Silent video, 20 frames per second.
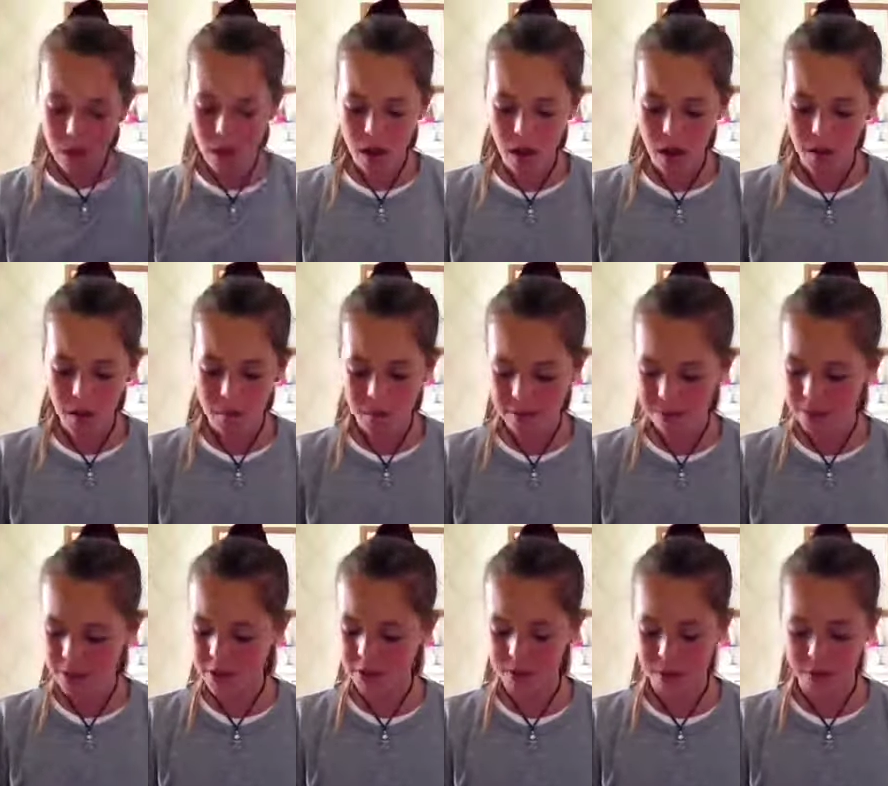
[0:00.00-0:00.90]

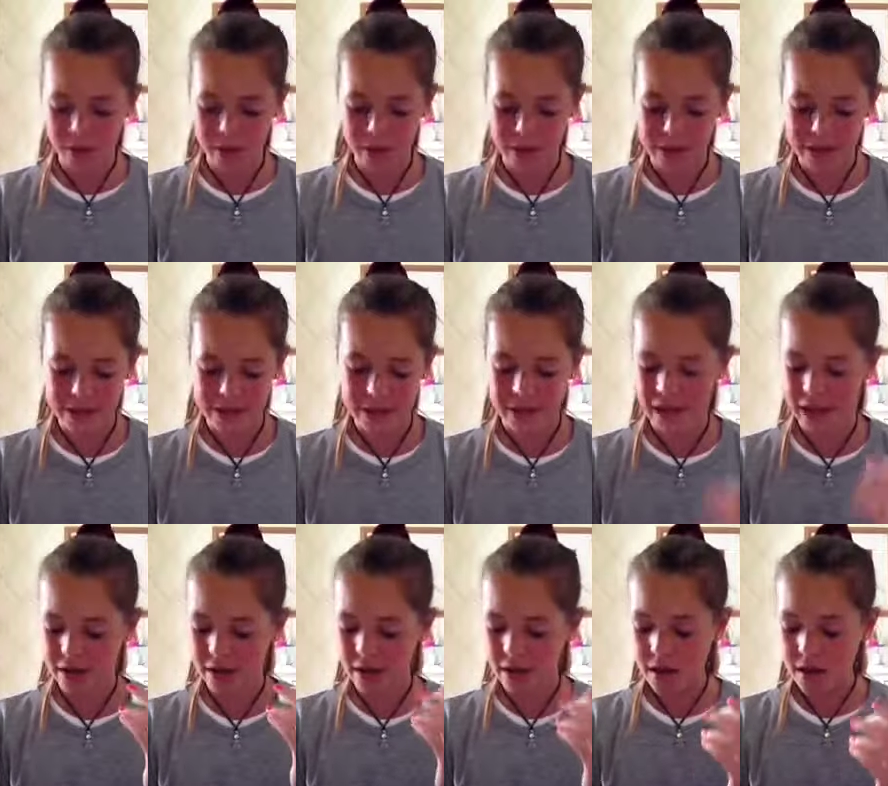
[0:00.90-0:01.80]
But to replace it, they
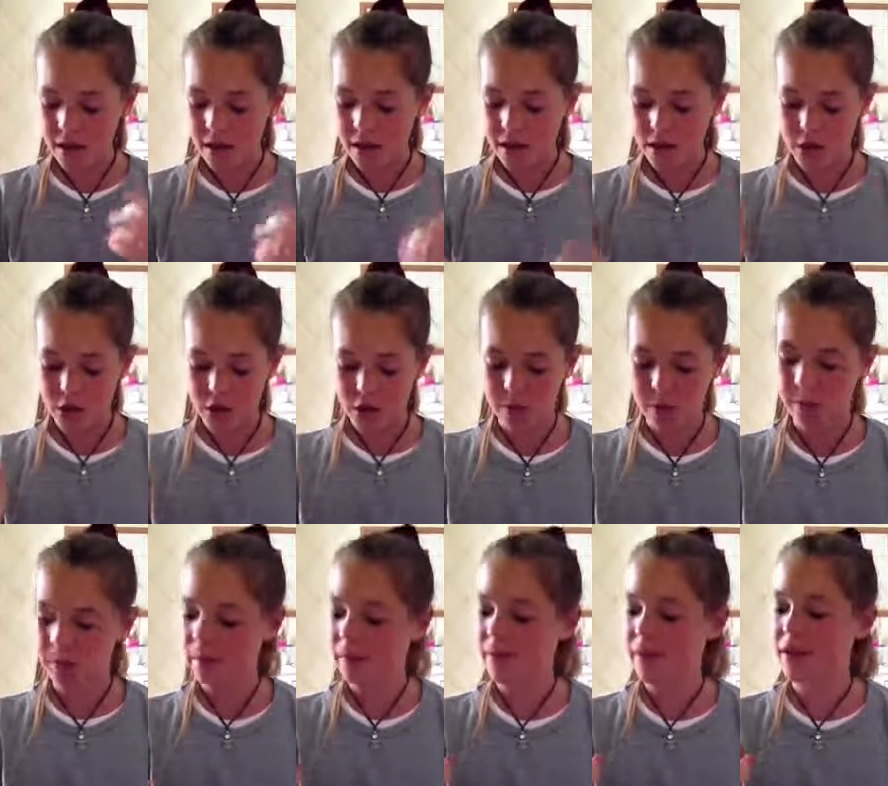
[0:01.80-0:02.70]
had
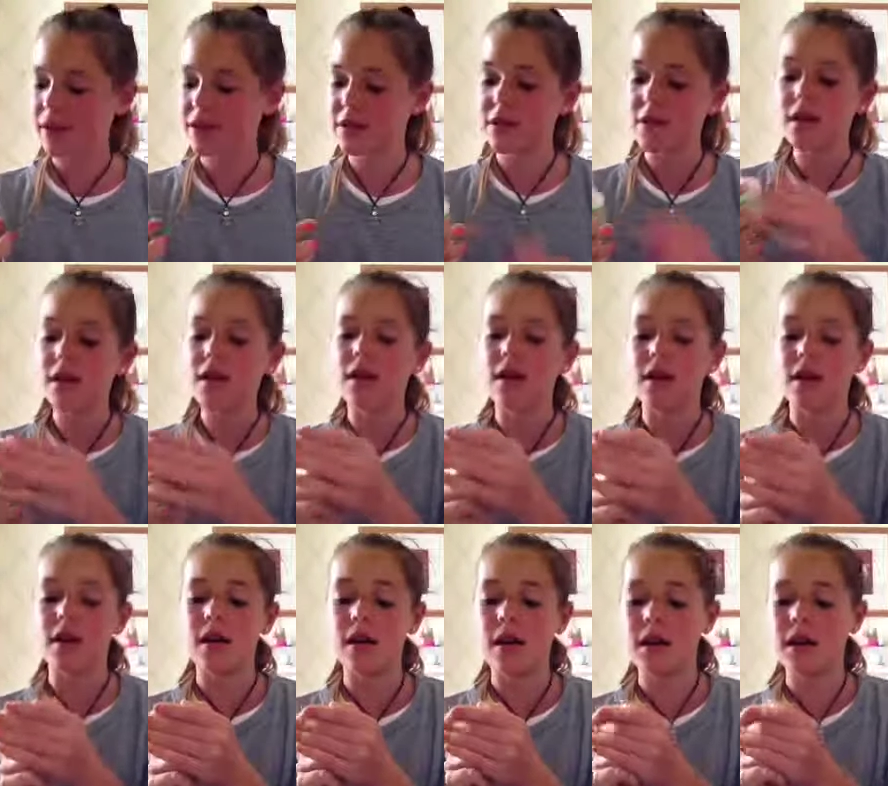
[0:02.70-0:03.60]
cucumber and mint.
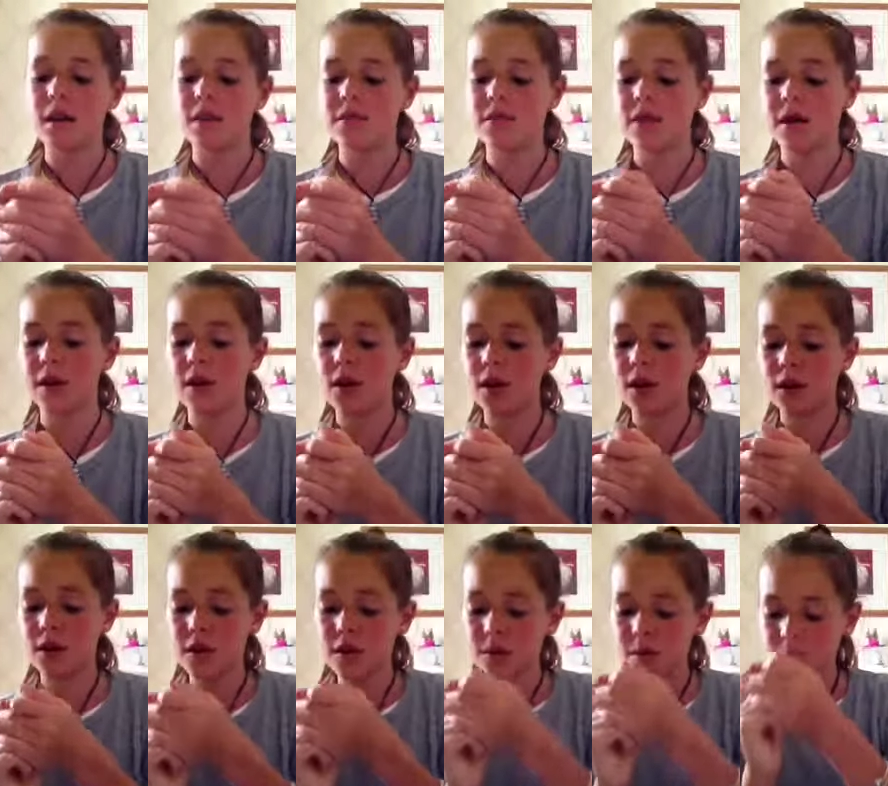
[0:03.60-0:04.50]
So I got
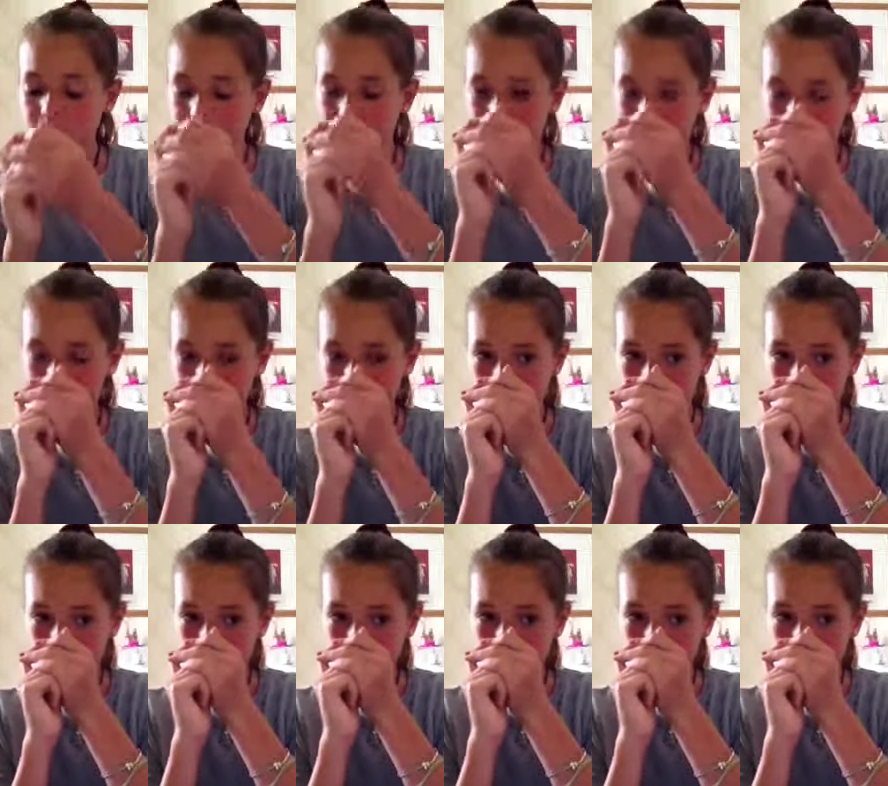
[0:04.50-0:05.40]
cucumber mint,
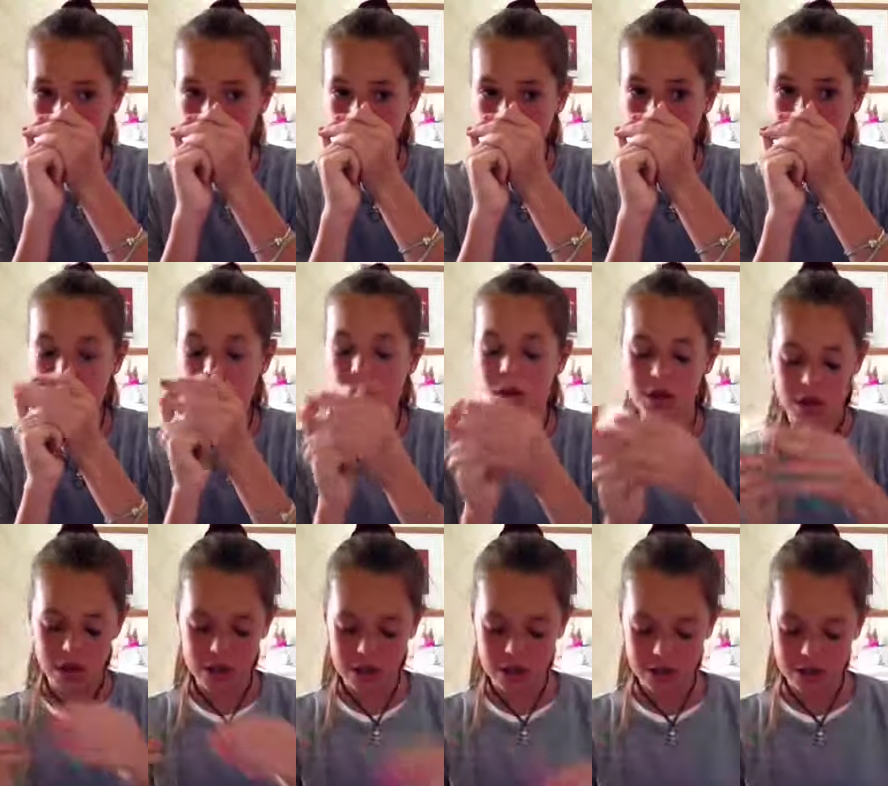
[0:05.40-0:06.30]

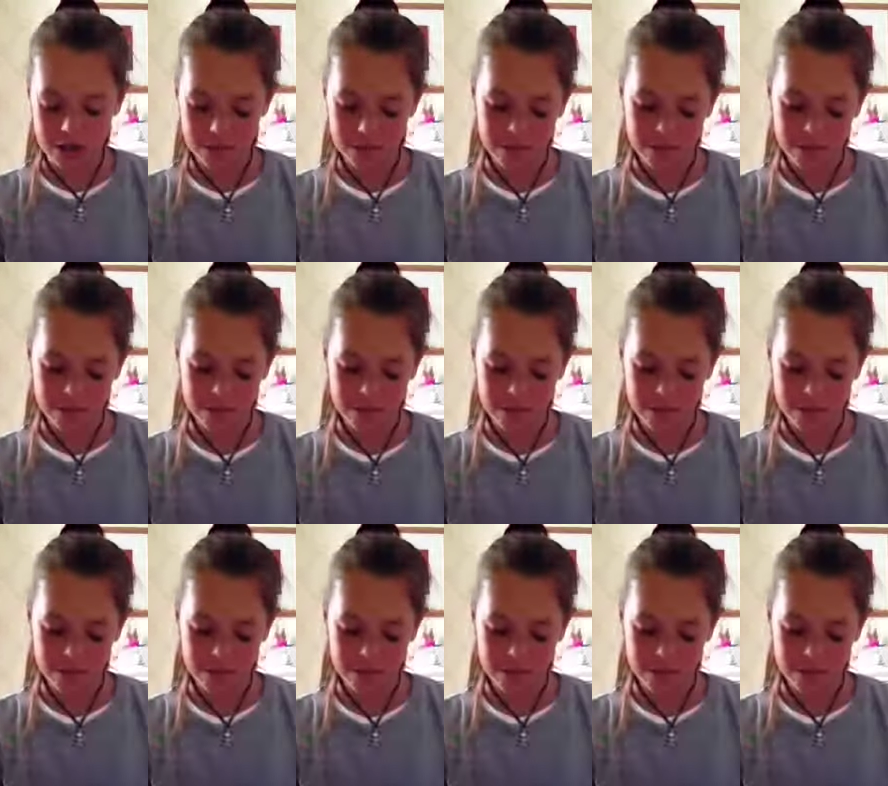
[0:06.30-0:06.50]
which is